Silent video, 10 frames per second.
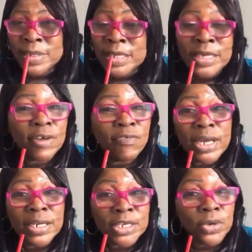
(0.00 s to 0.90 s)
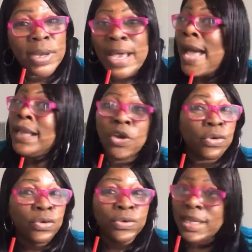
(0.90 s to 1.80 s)
Now, Ronnie Q, I don't
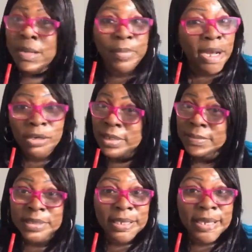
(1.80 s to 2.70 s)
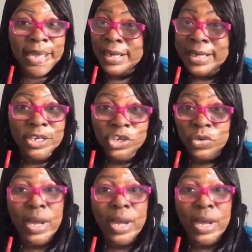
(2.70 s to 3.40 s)
know nothing about Lipstick Alley and you.